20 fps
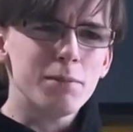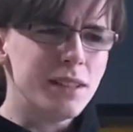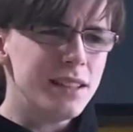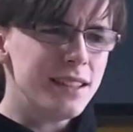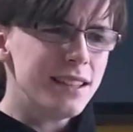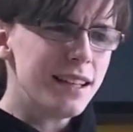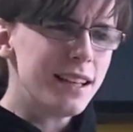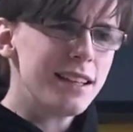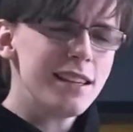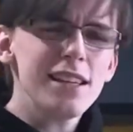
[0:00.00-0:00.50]

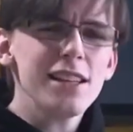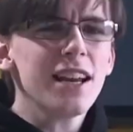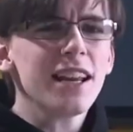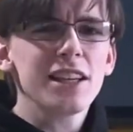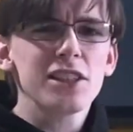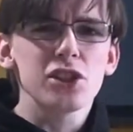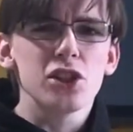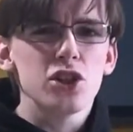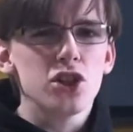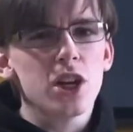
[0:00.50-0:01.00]
But he
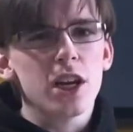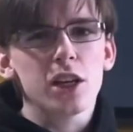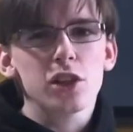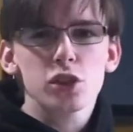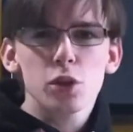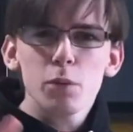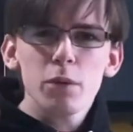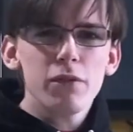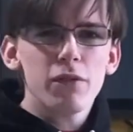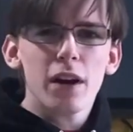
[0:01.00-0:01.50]
likes a jig,
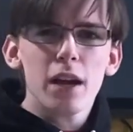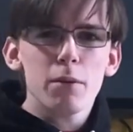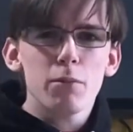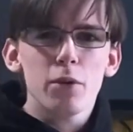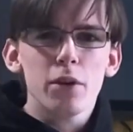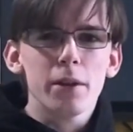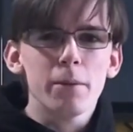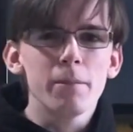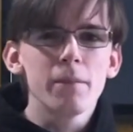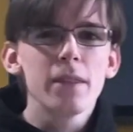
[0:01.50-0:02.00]
so we vibe
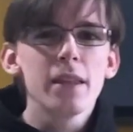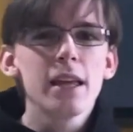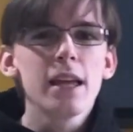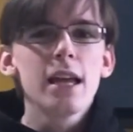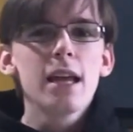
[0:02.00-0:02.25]
with him.